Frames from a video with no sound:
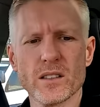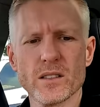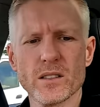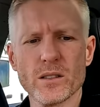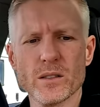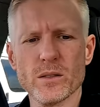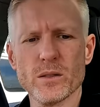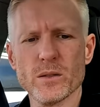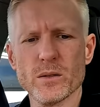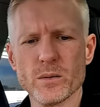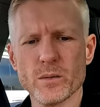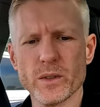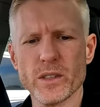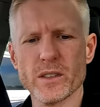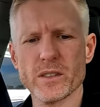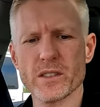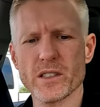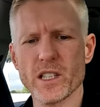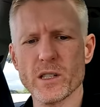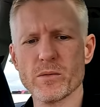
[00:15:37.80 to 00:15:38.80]
No,
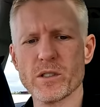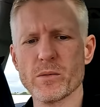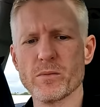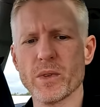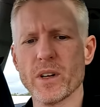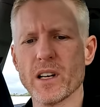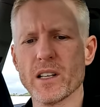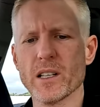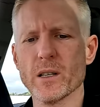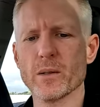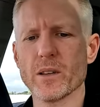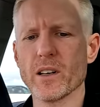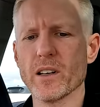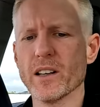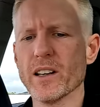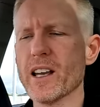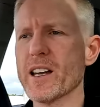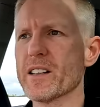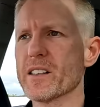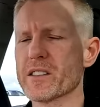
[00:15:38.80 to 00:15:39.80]
where is MG Pilot? Here we
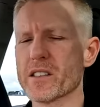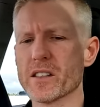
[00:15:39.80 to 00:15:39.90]
go, lane